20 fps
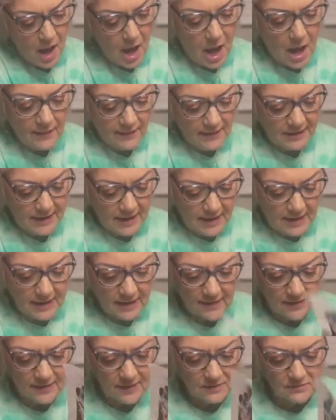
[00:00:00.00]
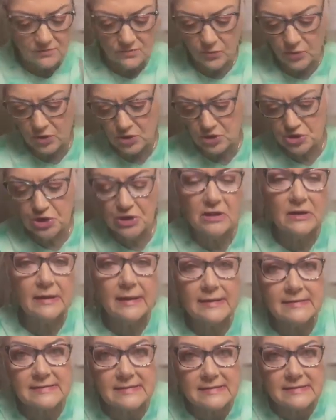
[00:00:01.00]
holiday that we shouldn't
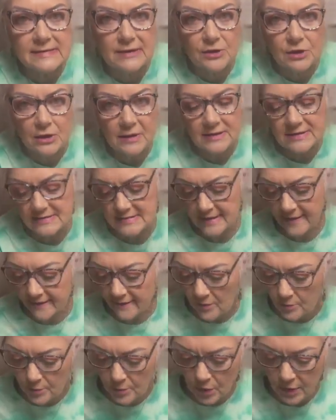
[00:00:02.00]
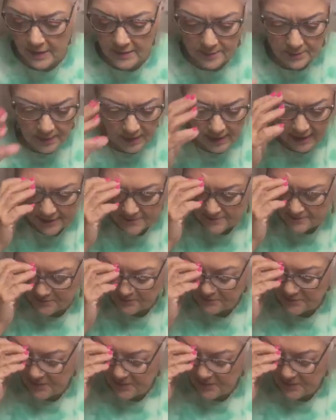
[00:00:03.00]
necessarily celebrate, but